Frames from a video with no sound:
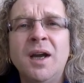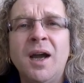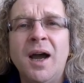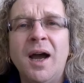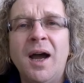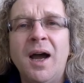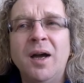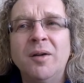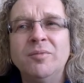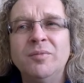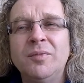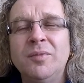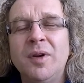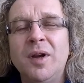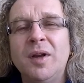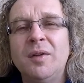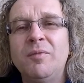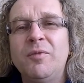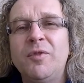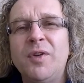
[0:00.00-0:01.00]

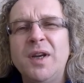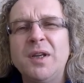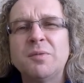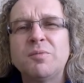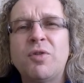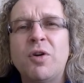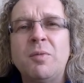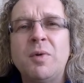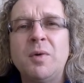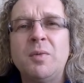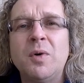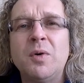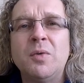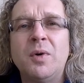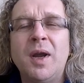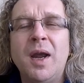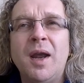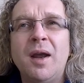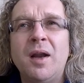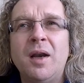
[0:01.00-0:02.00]
And things probably will
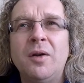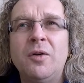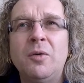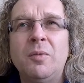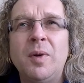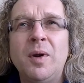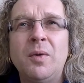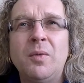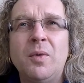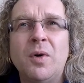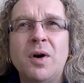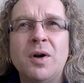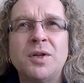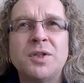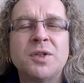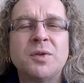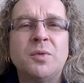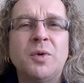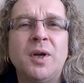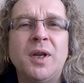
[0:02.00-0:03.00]
get a little bit
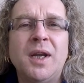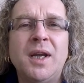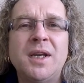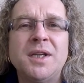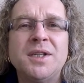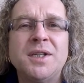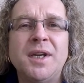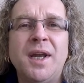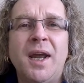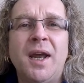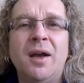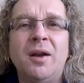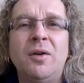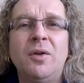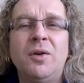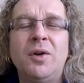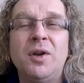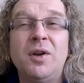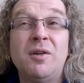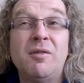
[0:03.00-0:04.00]
worse than what it is now,
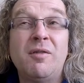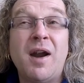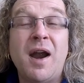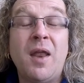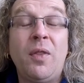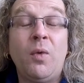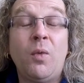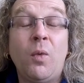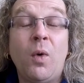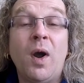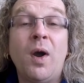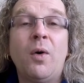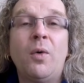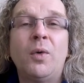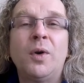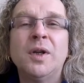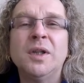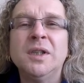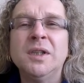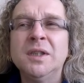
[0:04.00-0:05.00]
looking around the
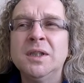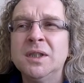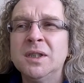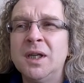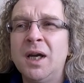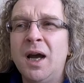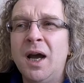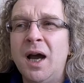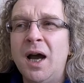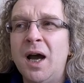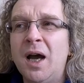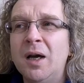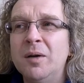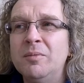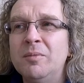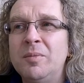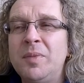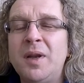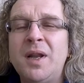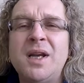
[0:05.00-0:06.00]
world.
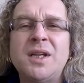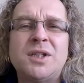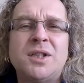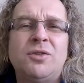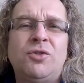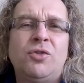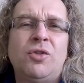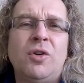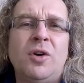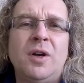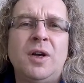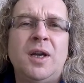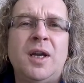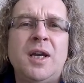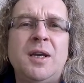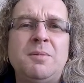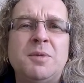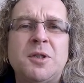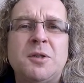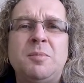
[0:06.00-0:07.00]
But let's try and
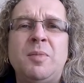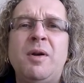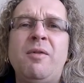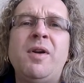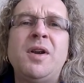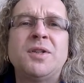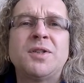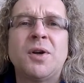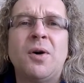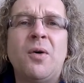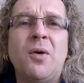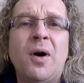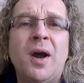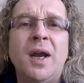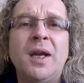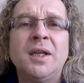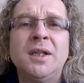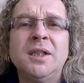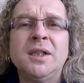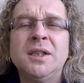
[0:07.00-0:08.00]
keep spirits high.